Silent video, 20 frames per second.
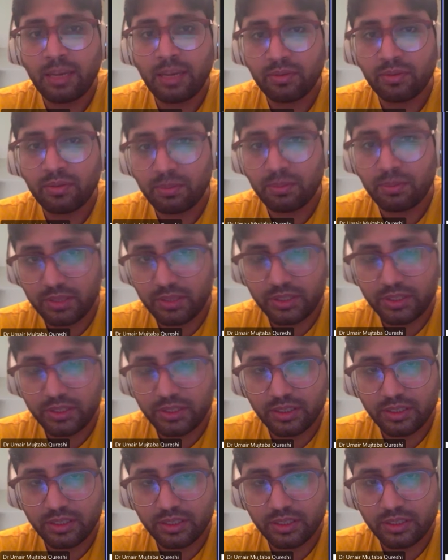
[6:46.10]
The name of
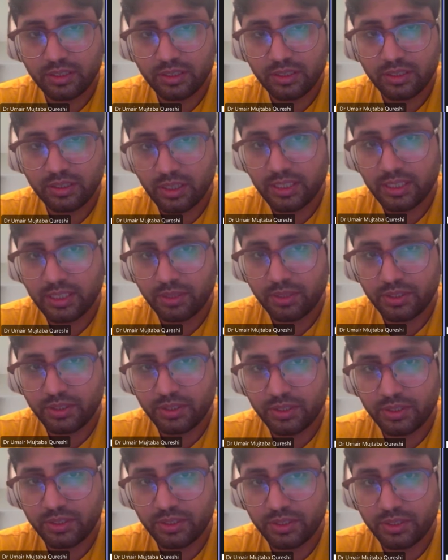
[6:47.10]
the publisher,
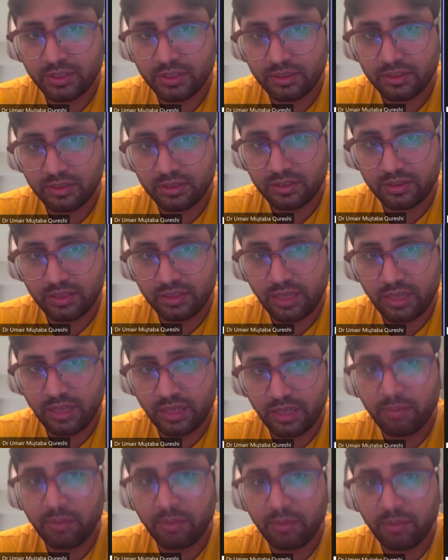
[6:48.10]
contact person,
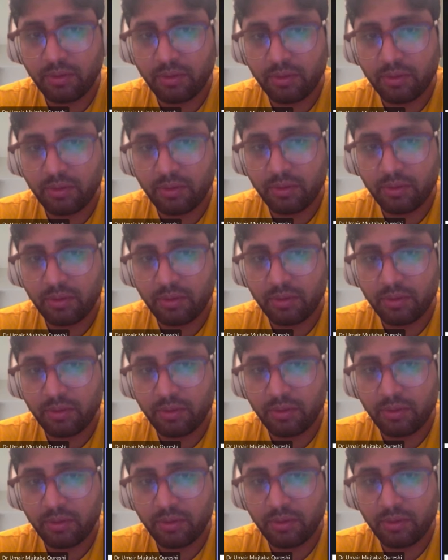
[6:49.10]
name of
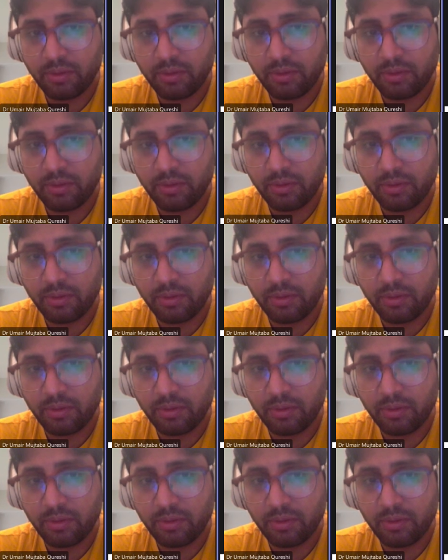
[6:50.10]
that publisher.